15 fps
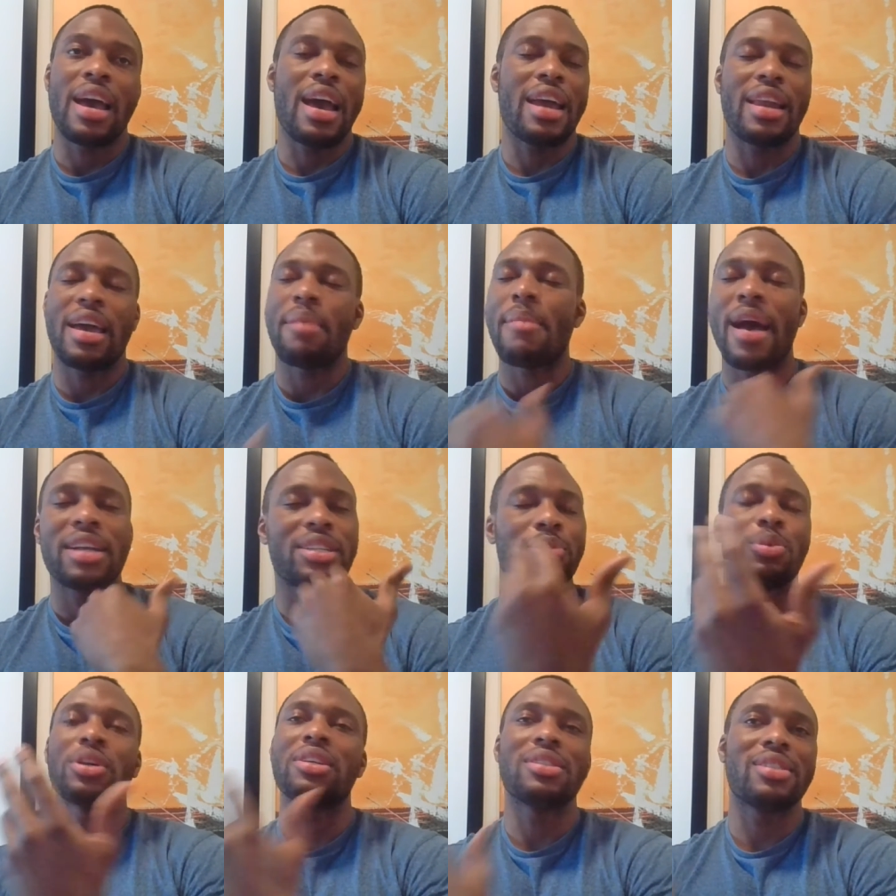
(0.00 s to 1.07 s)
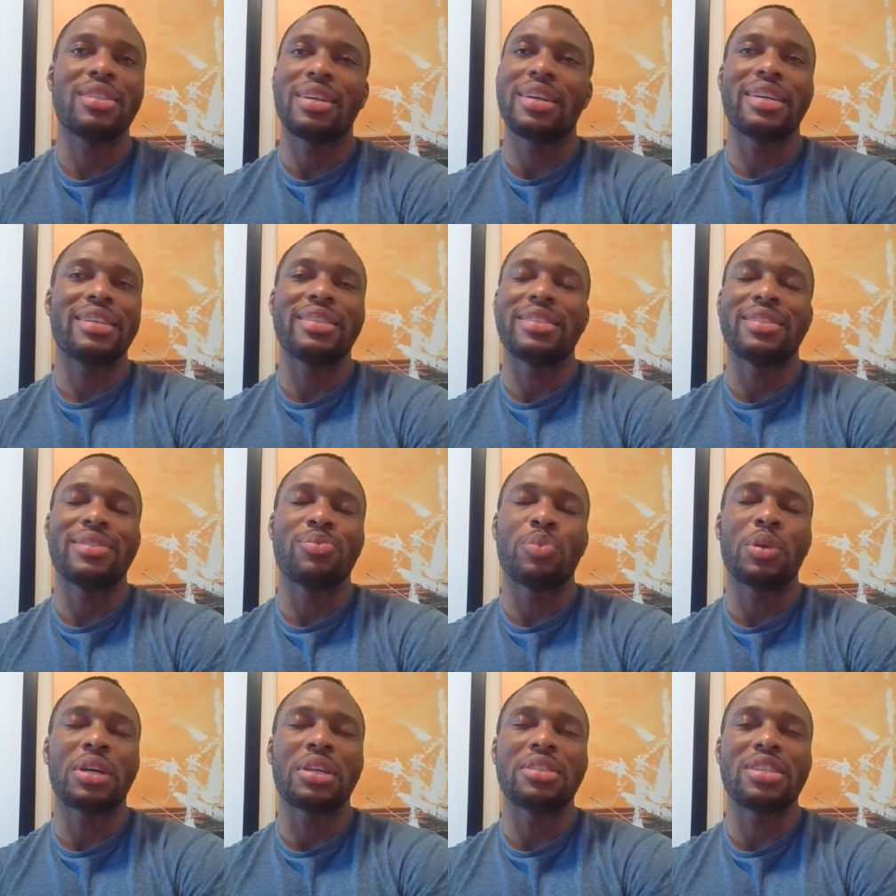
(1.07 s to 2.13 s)
and I imagine will, con- uh,
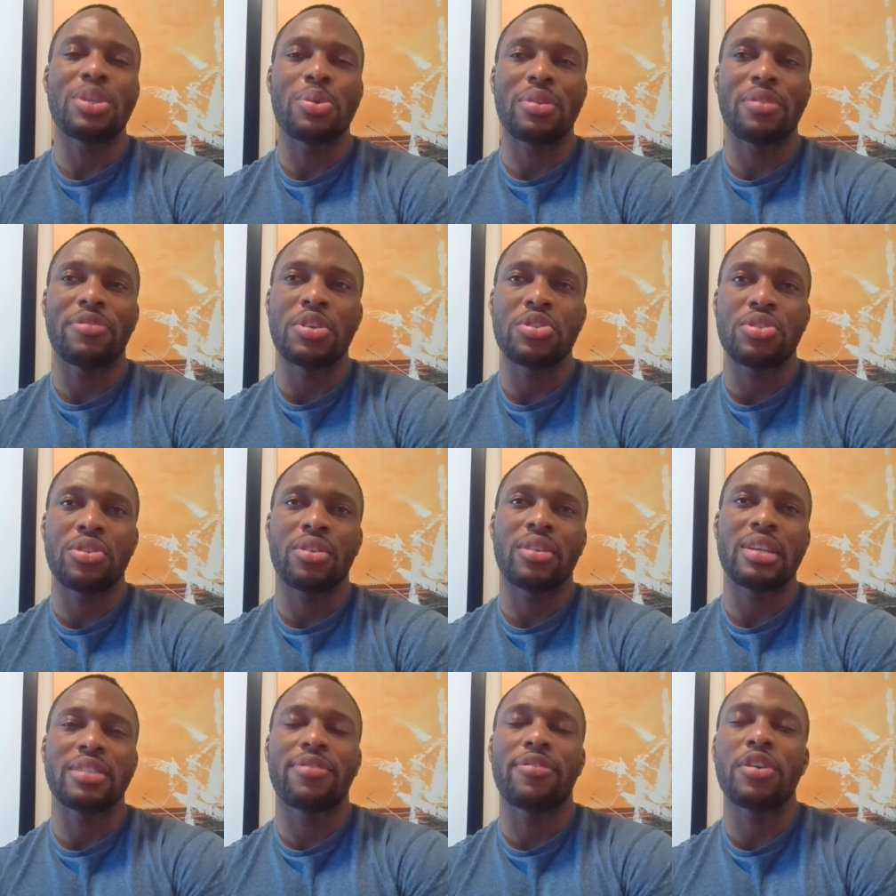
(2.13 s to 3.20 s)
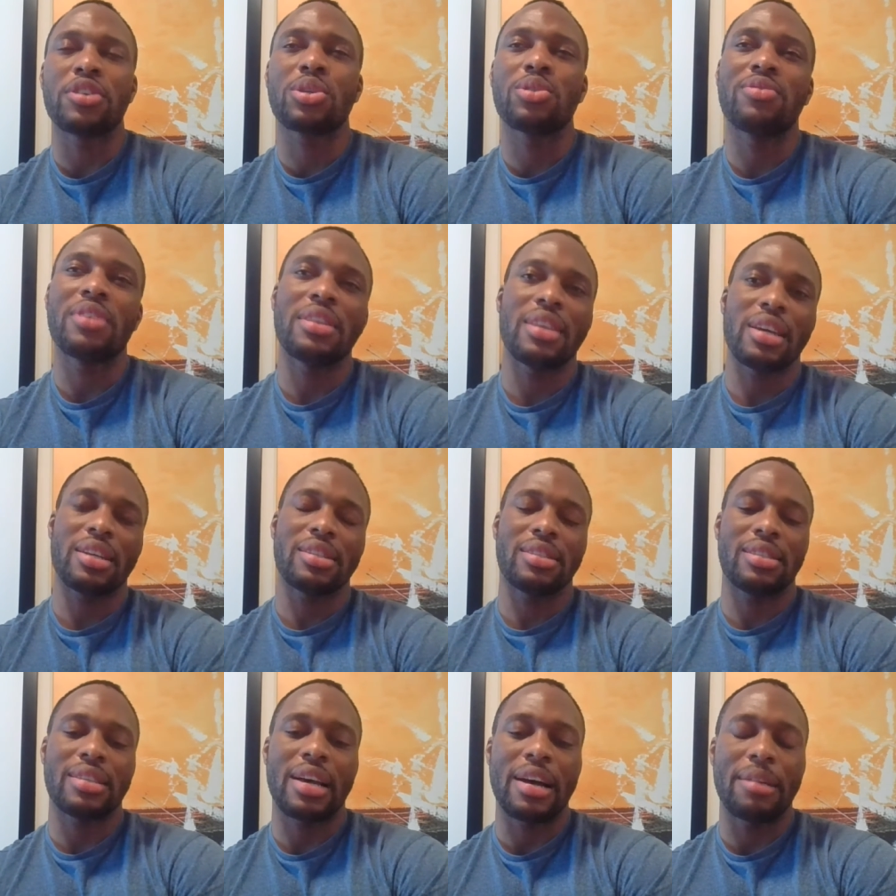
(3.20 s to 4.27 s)
will continue in the future, is 1
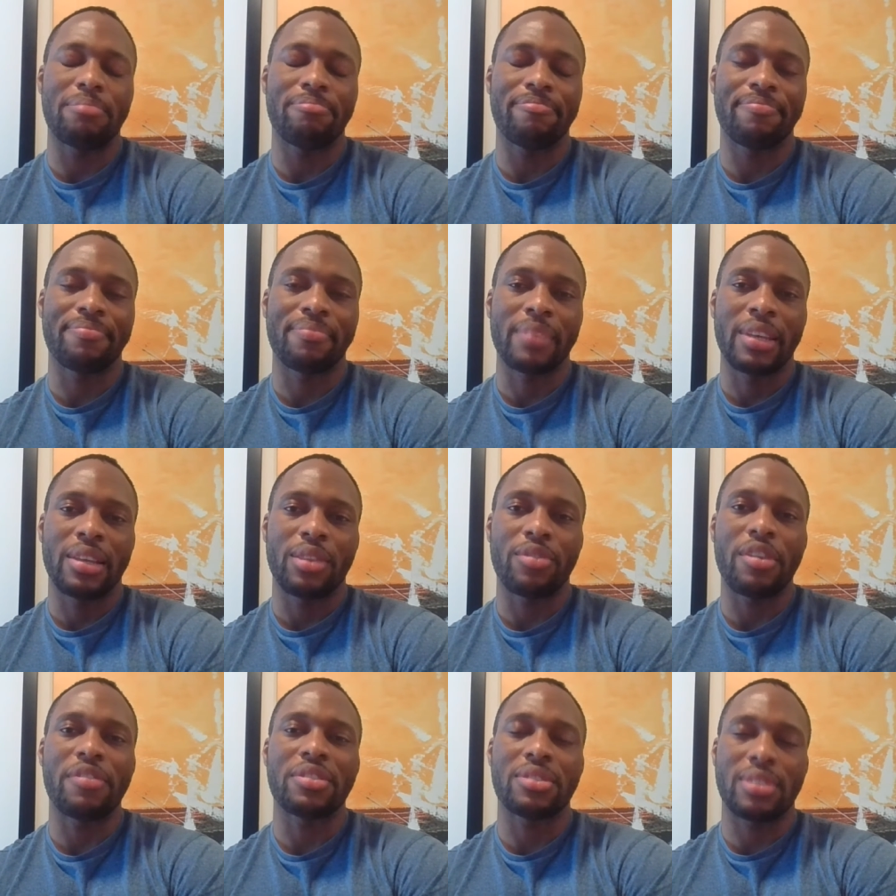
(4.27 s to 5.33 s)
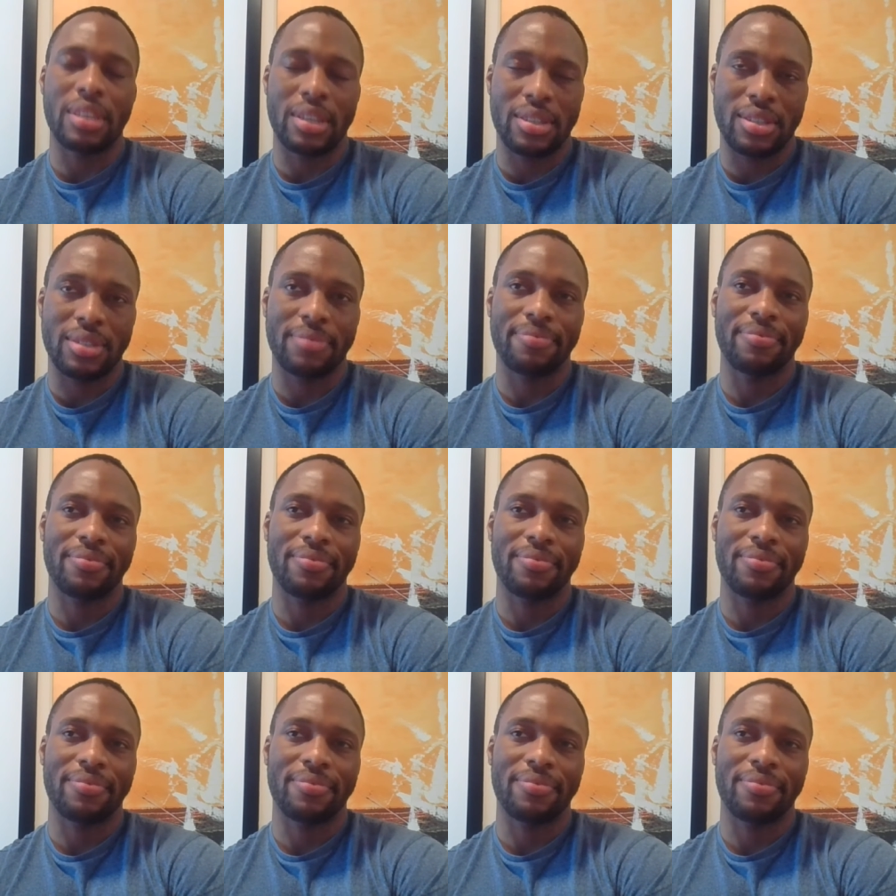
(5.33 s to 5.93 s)
Corinthians um, 3, verse 6.